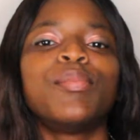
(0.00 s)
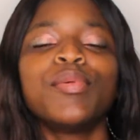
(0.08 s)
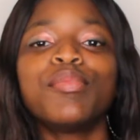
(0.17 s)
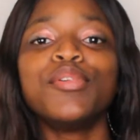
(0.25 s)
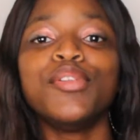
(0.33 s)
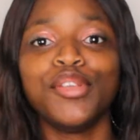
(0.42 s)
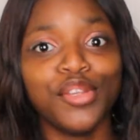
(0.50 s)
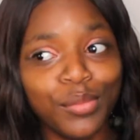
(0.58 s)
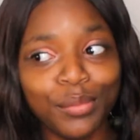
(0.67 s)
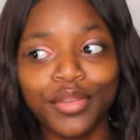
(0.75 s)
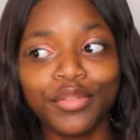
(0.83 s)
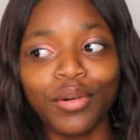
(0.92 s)
people knew
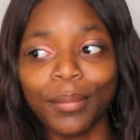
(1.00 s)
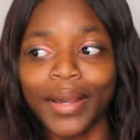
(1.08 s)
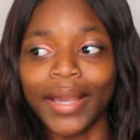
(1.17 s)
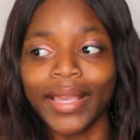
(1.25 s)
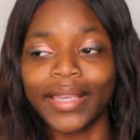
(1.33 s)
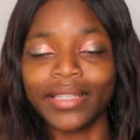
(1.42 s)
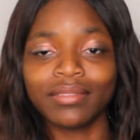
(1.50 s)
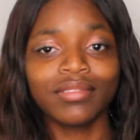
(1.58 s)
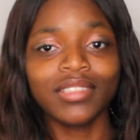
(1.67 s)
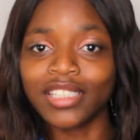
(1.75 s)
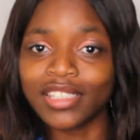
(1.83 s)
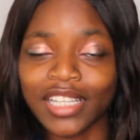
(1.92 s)
me for my
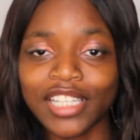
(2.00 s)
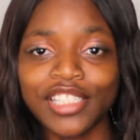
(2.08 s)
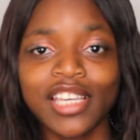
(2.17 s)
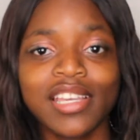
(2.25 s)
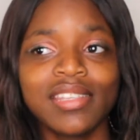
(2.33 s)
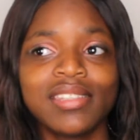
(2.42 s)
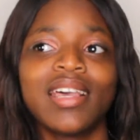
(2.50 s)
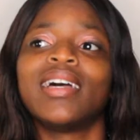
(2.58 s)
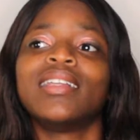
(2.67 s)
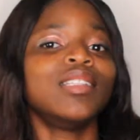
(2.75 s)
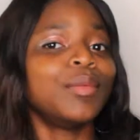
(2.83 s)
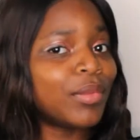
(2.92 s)
intelligence
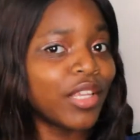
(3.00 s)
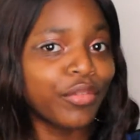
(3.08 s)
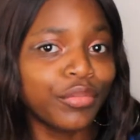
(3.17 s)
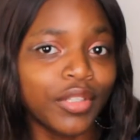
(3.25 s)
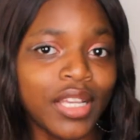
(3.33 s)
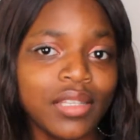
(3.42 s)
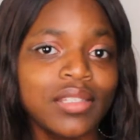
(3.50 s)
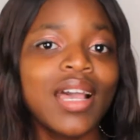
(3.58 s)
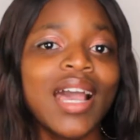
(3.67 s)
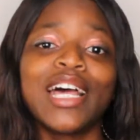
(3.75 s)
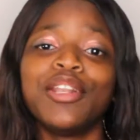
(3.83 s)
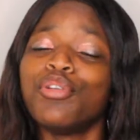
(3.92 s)
and the
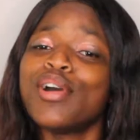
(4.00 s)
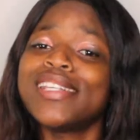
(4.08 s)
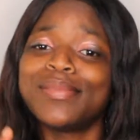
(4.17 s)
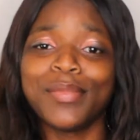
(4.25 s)
playfulness and noise